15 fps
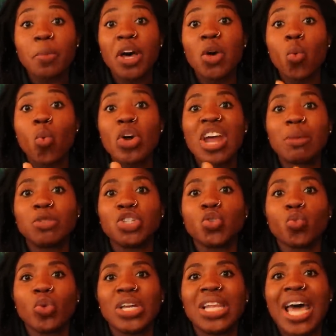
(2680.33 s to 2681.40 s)
But what I'm
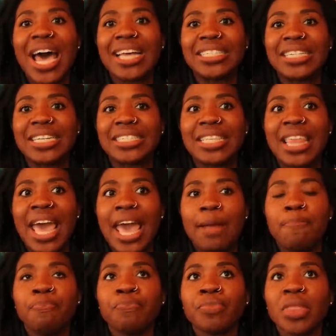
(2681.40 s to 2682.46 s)
just realizing is that